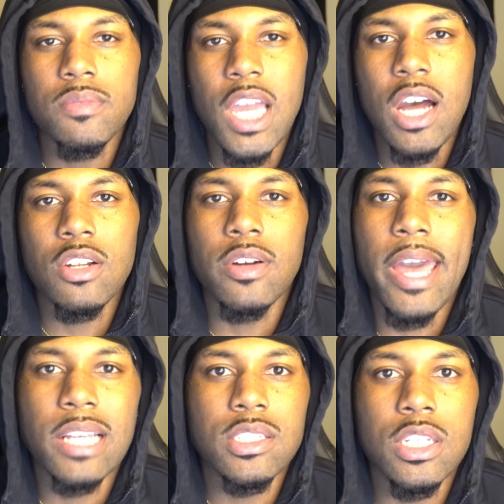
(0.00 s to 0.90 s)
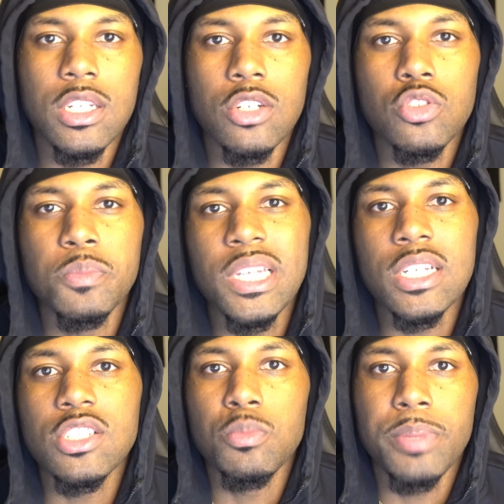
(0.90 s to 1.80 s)
of y'all don't actually lose
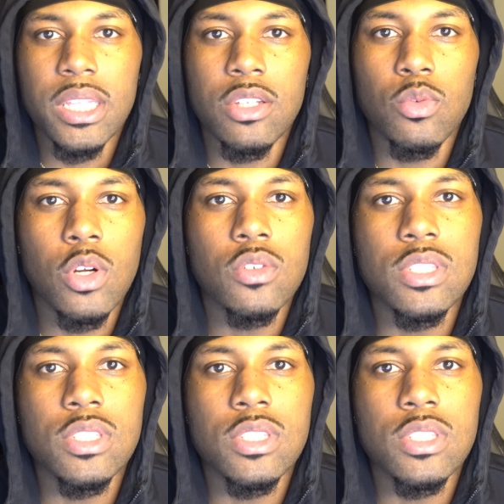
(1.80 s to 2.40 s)
because you picked the wrong